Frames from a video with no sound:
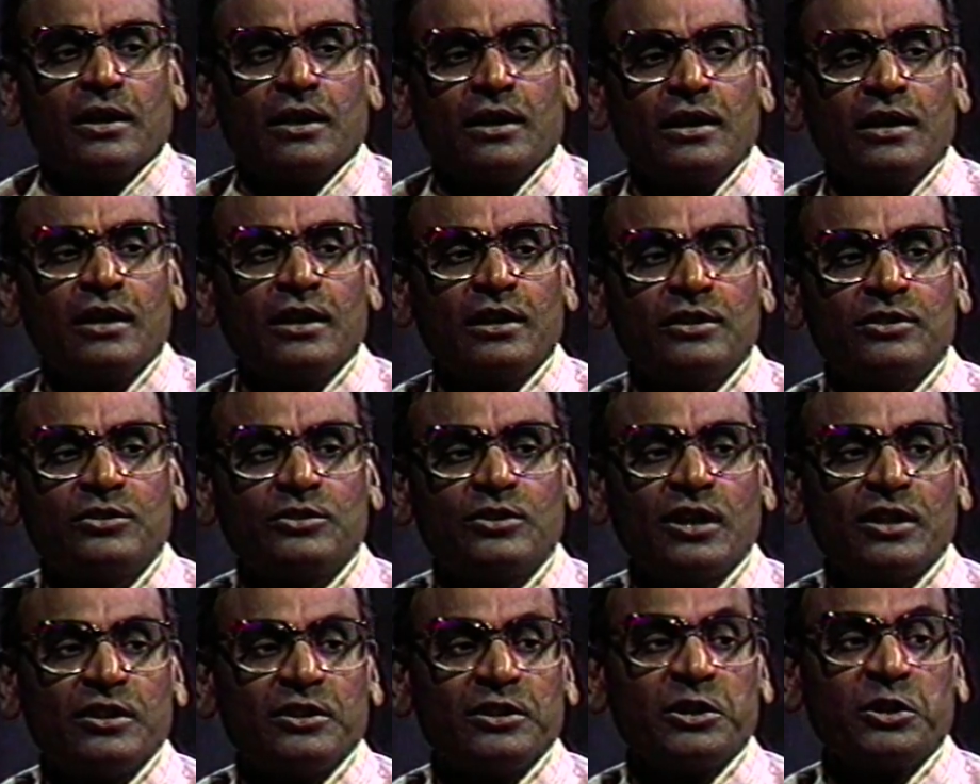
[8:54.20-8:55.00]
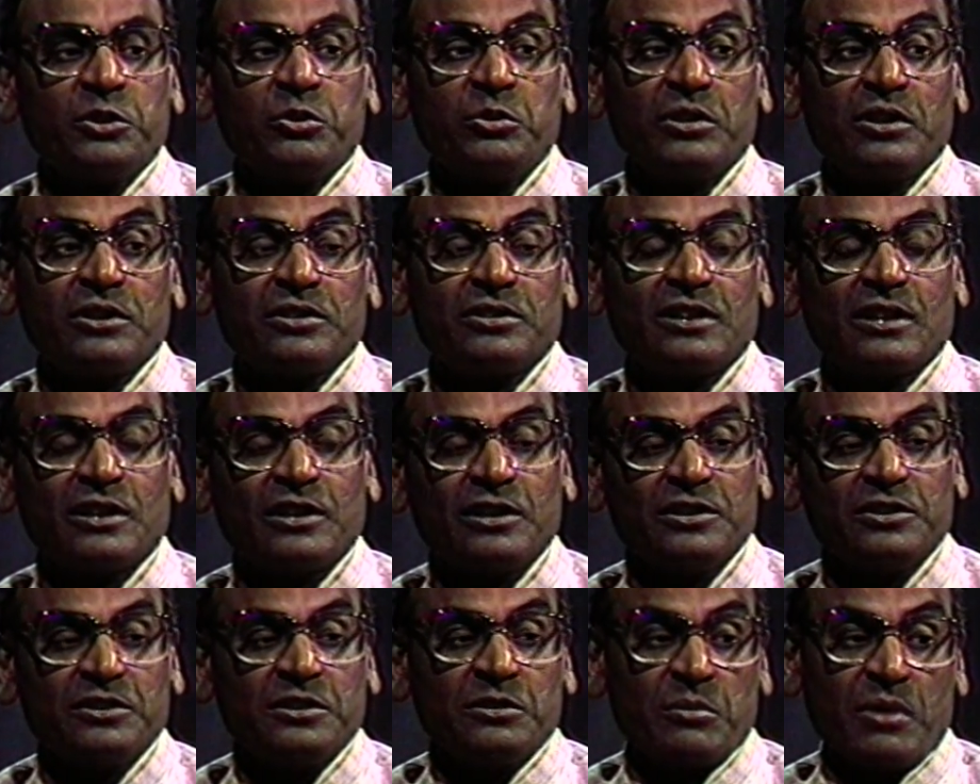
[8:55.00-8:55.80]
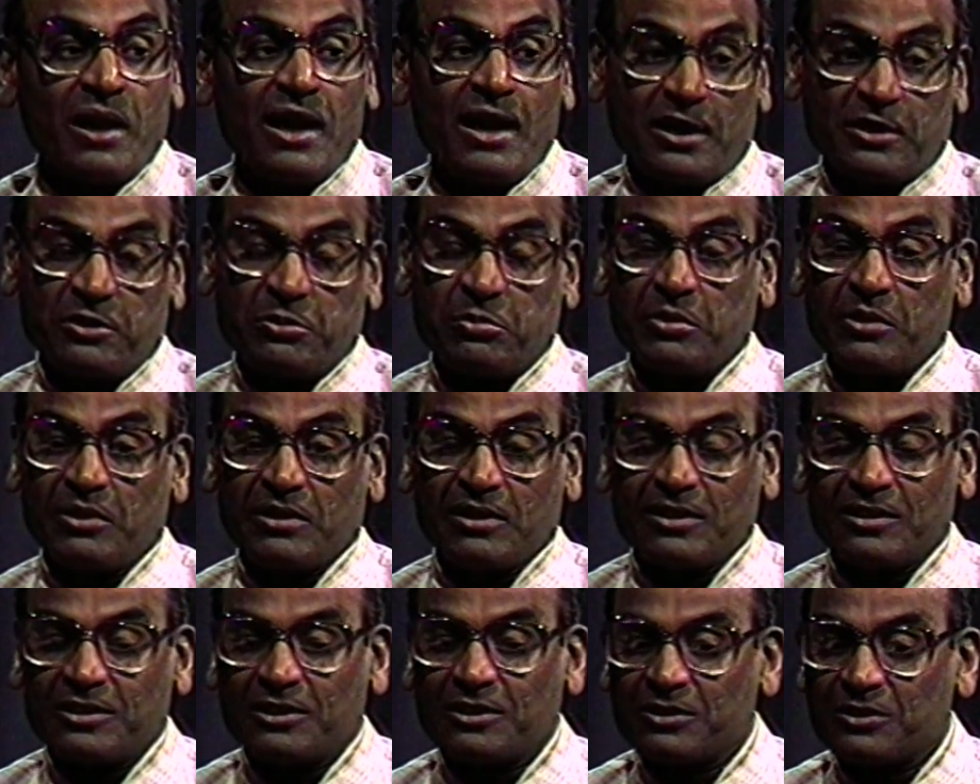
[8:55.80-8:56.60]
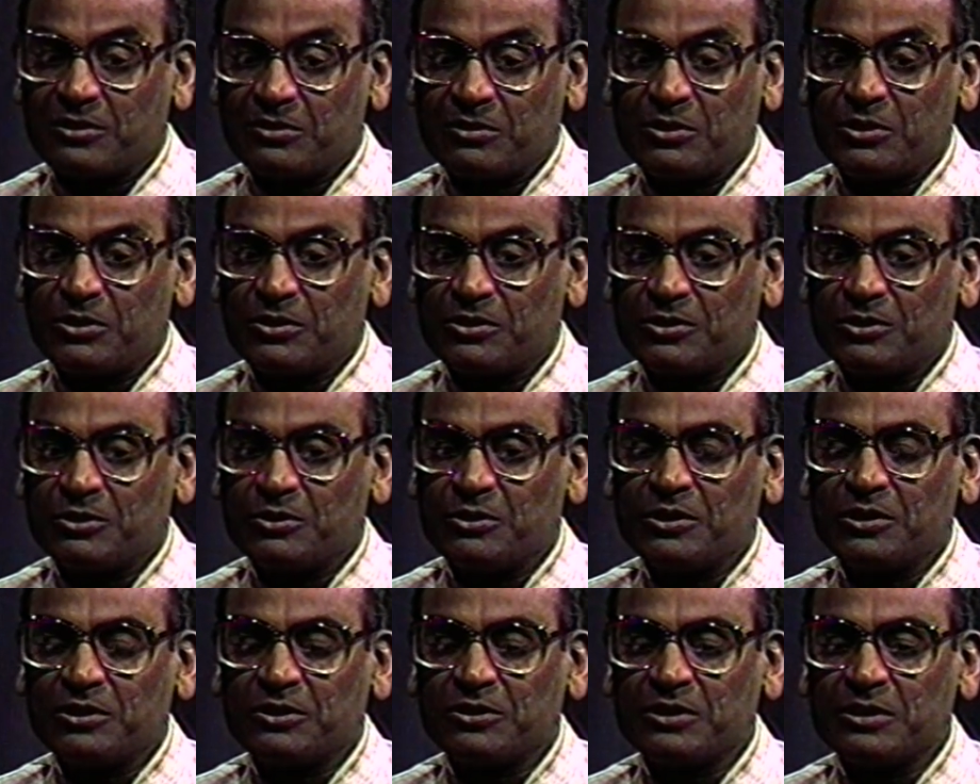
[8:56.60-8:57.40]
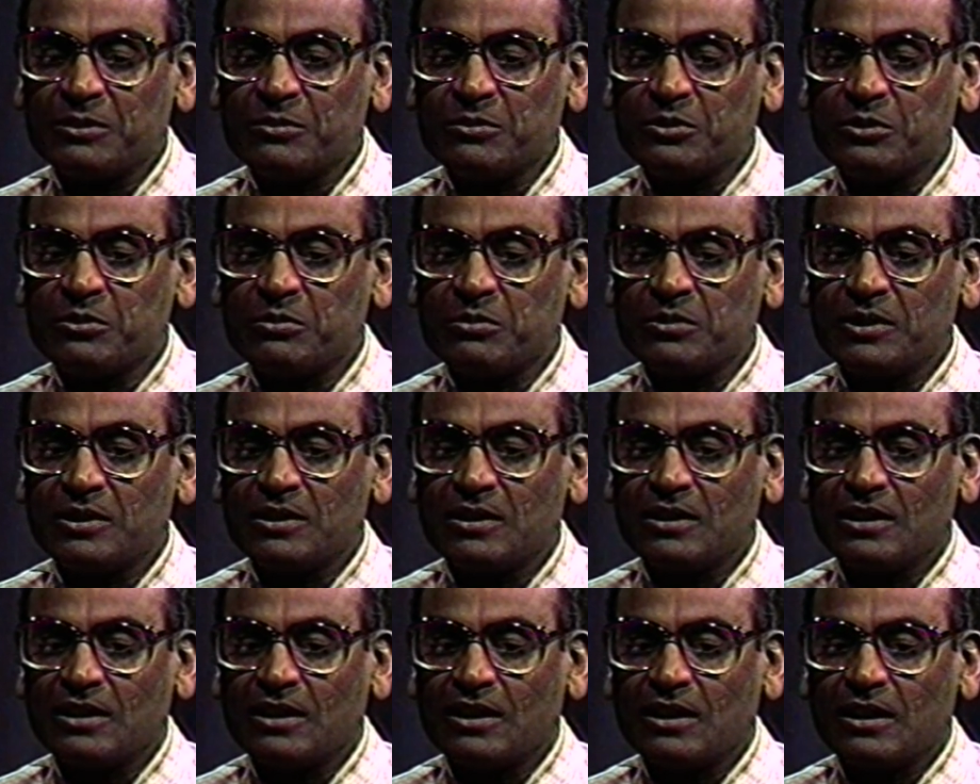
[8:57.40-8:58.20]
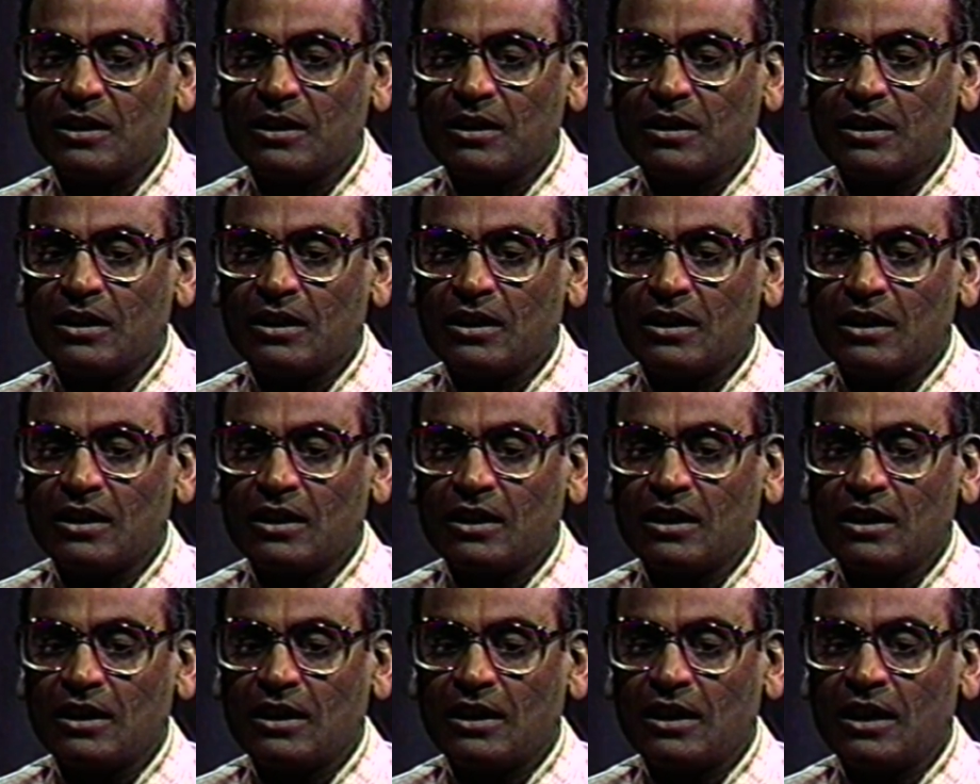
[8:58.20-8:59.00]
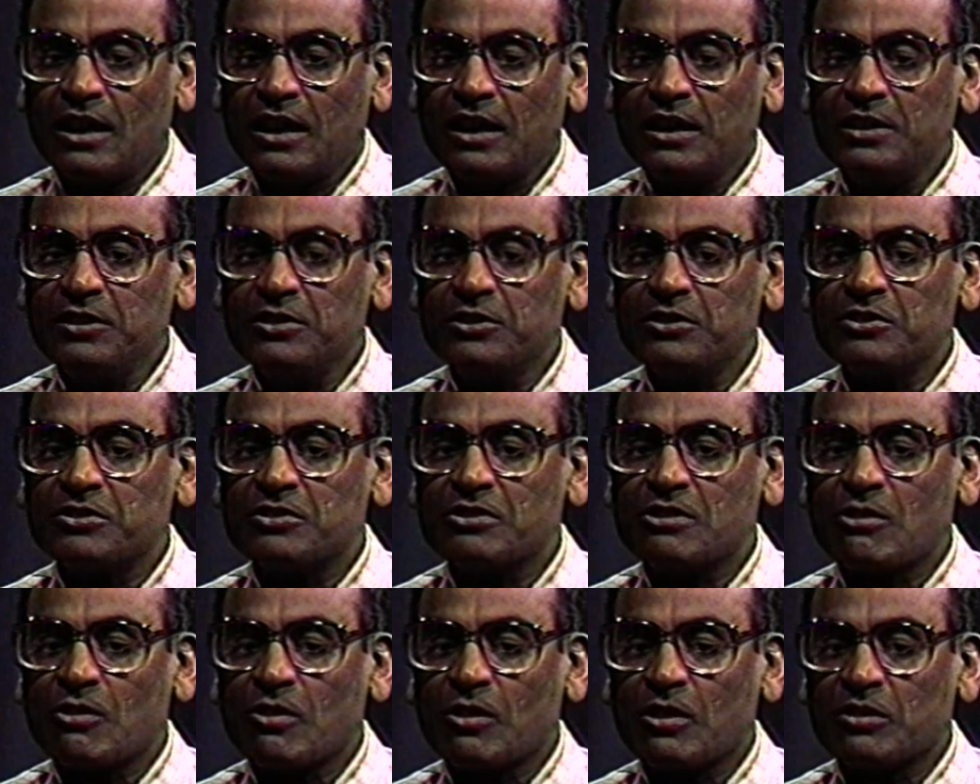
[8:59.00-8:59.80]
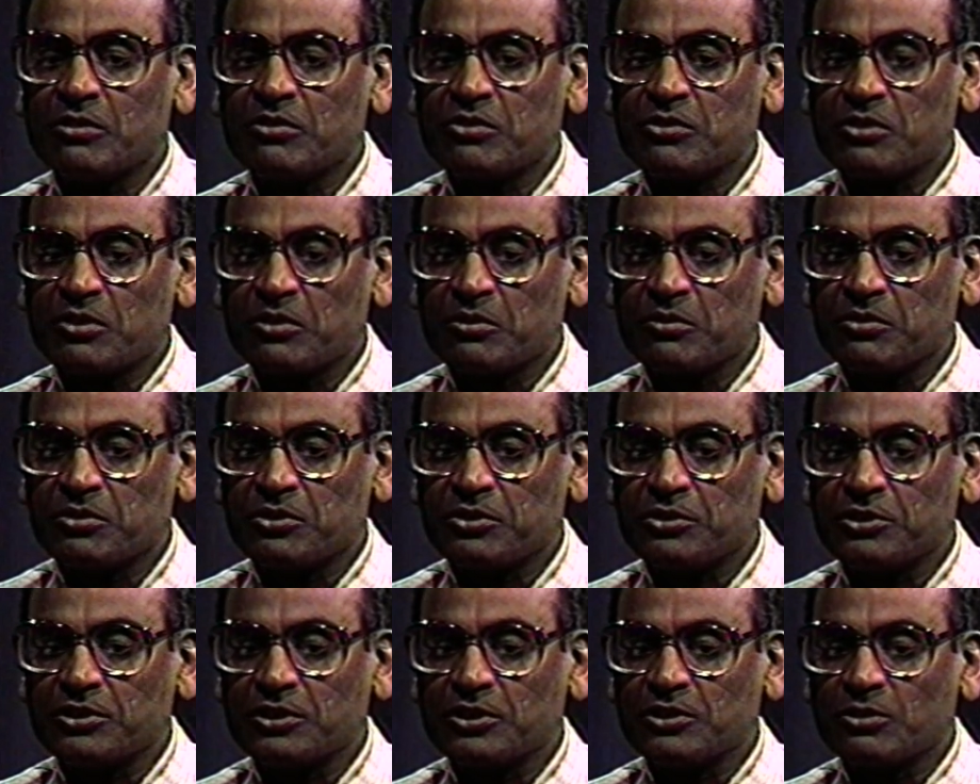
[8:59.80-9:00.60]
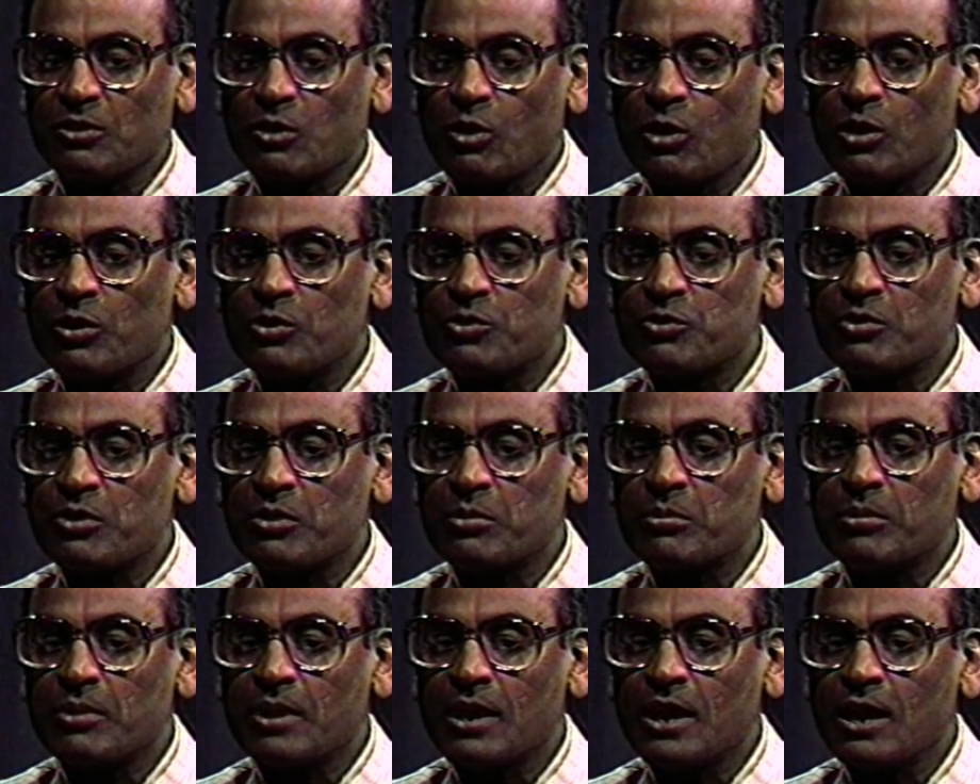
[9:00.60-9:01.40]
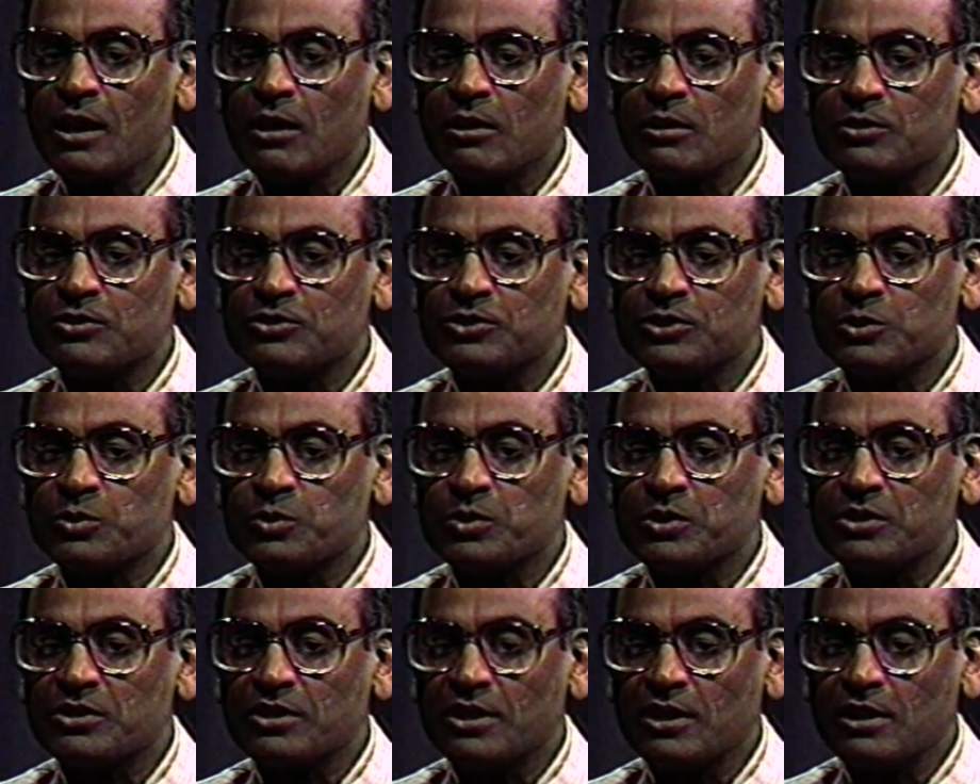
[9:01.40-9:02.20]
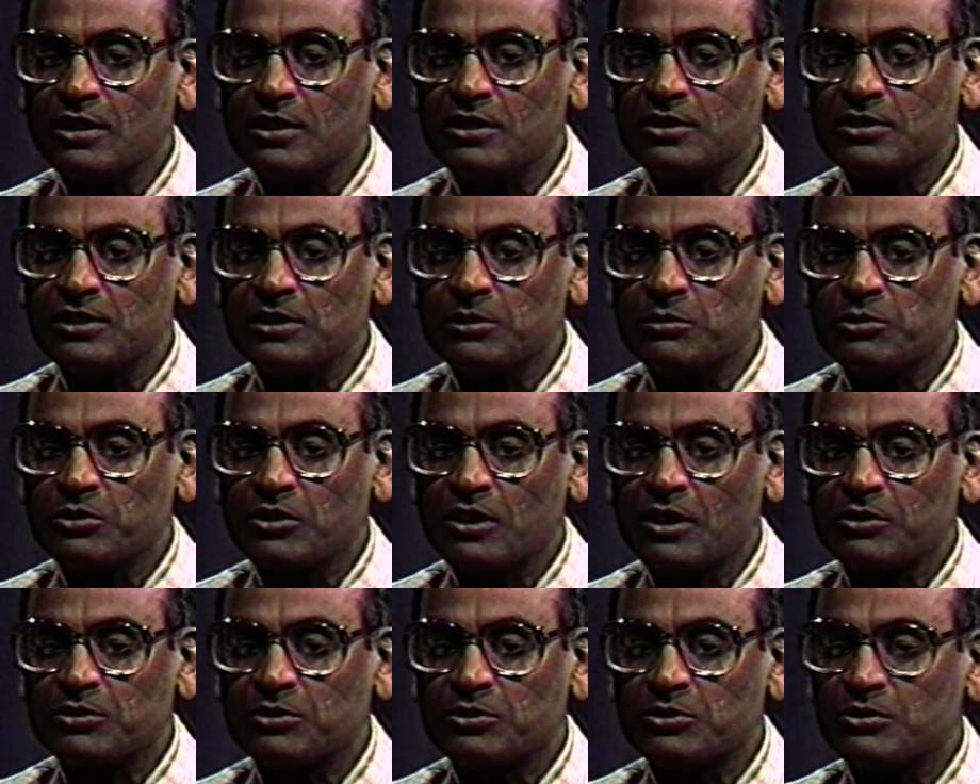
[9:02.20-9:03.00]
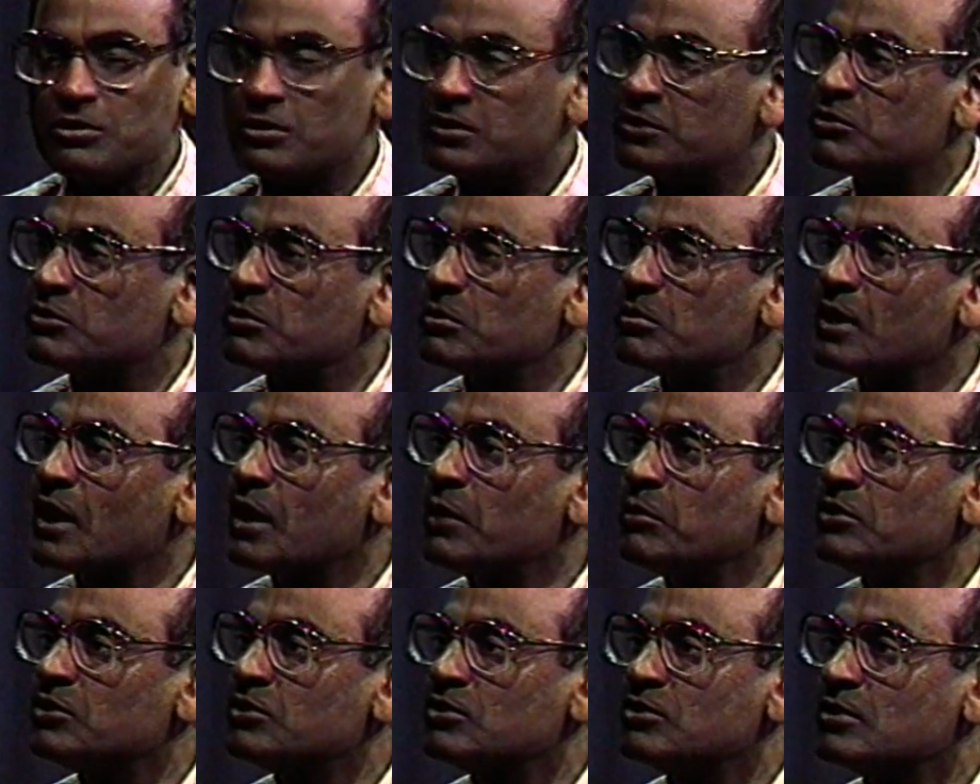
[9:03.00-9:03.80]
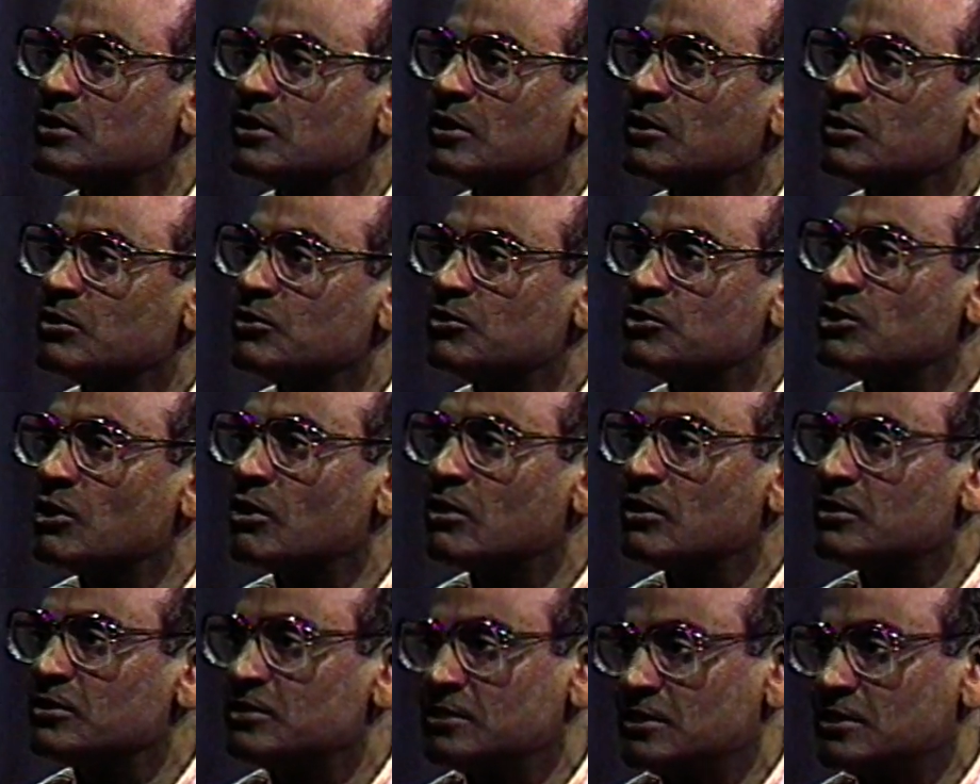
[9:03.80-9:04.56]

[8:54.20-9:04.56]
it's rather curious, at least in my experience. The students seem to be either drawn from physics or from biology. We rarely seem to have students from chemistry or geology.